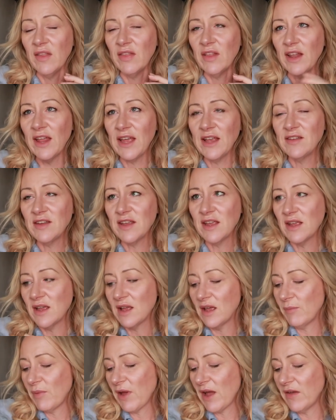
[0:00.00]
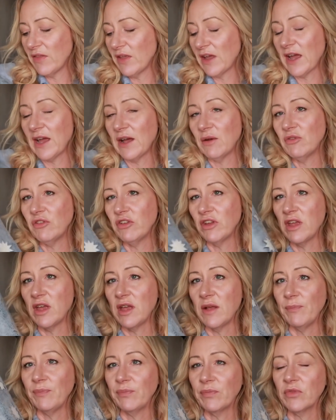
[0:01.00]
the lady behind the
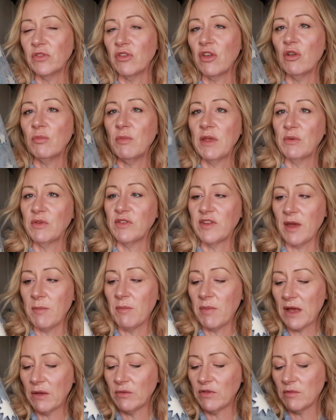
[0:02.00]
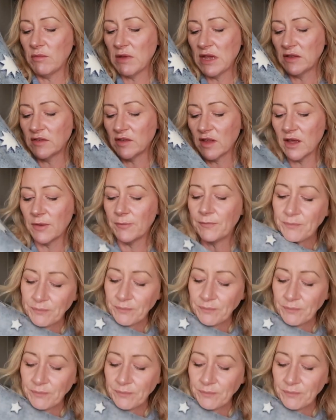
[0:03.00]
counter told me it was £10 a metre.